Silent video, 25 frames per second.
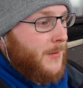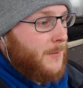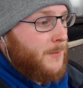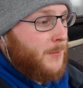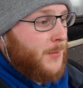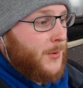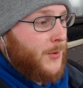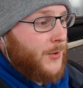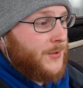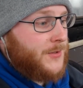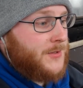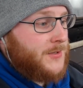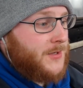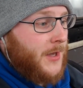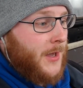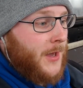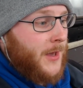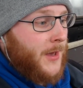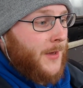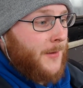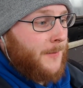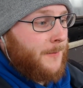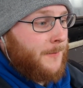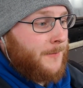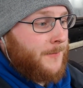But
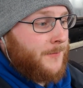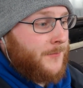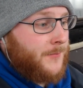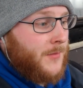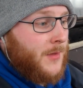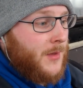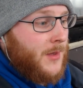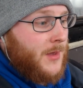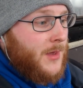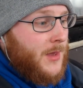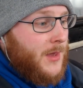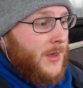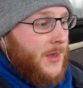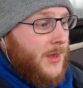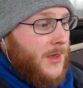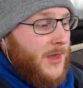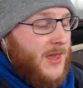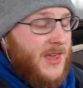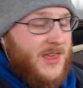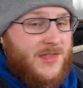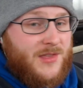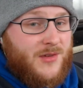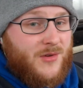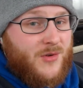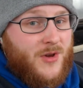um, he
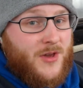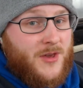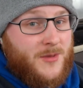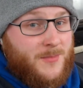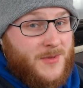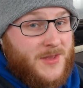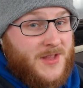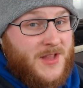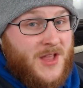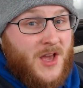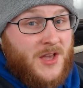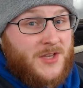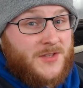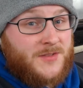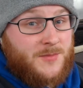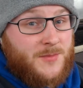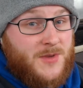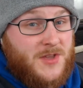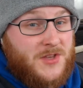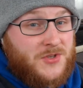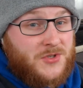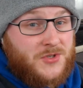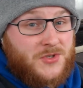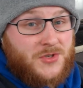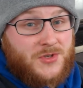thought it'd be nice for me
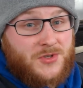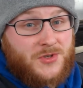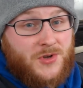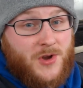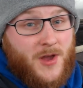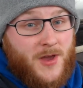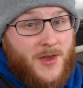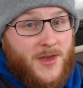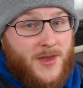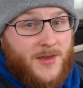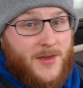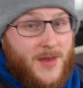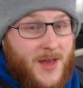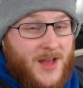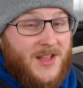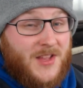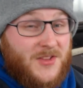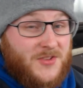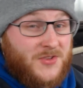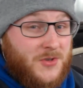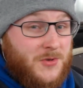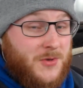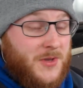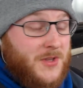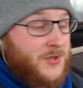just to try it. And I
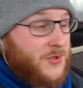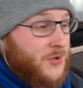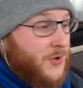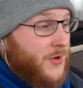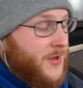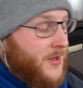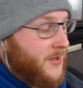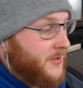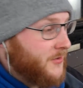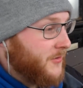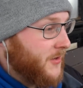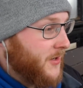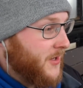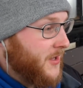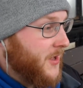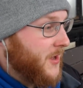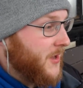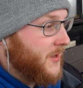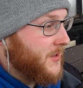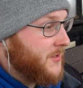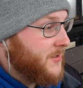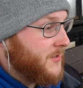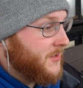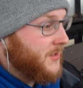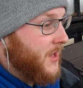do enjoy it. It's really
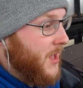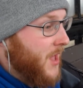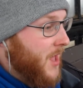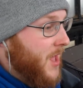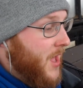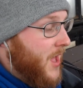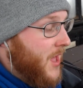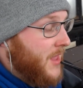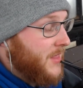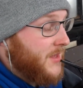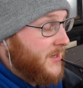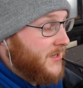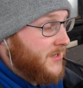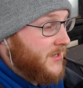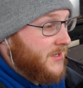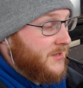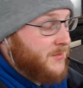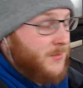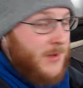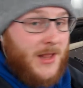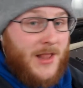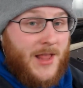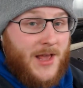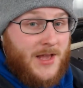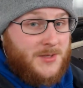nice. And this is
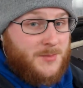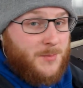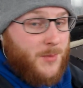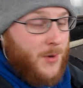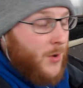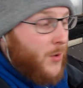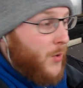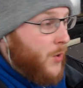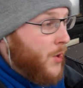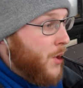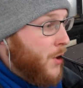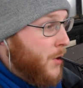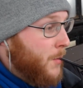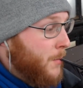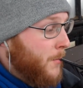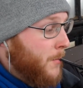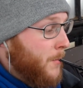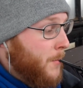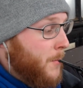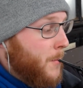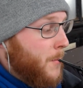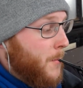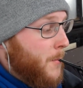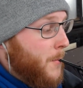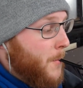my last bowl.
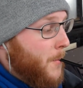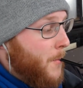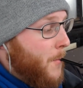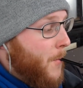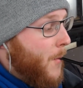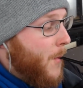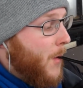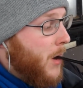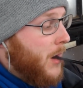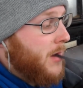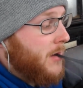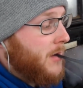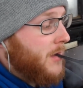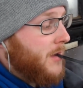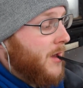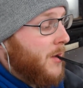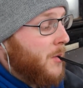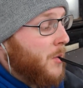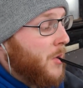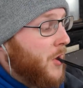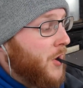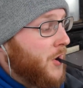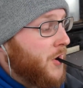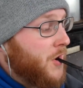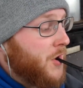And
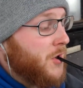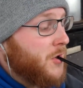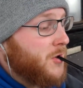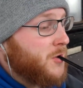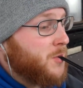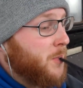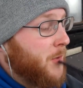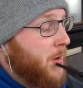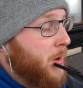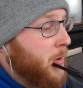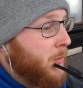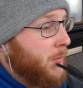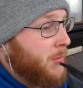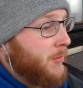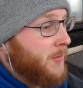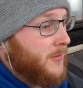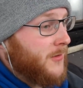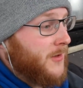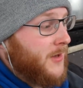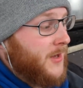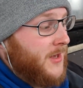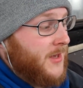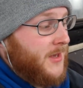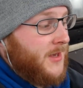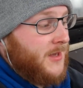what a huge bowl
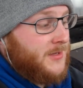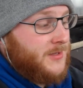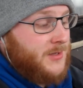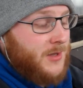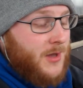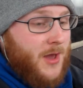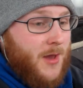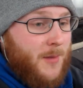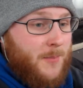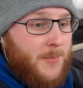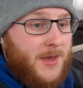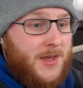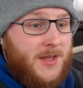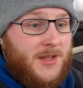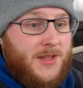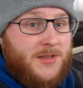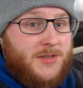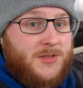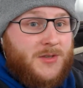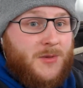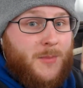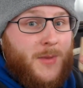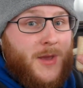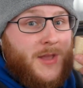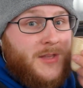it is. Look how big it is
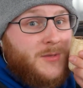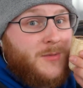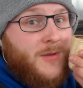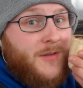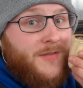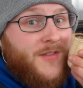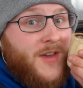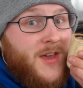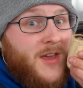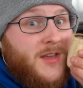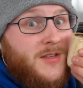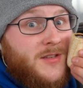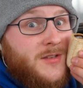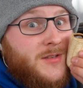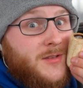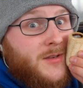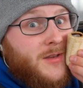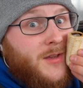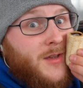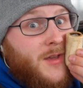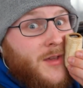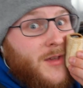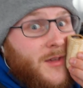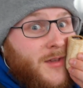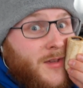compared to my
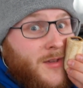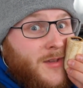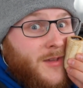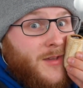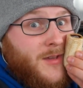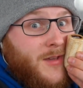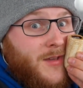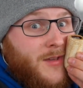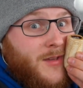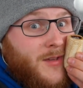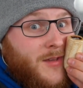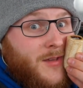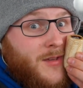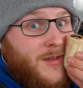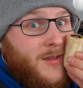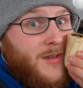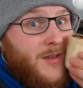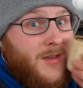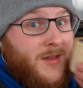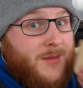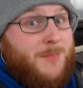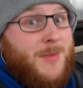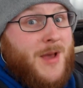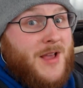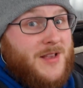face
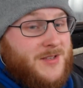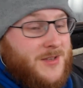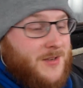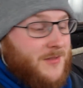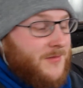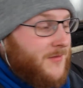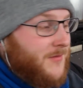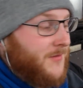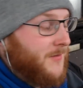massive.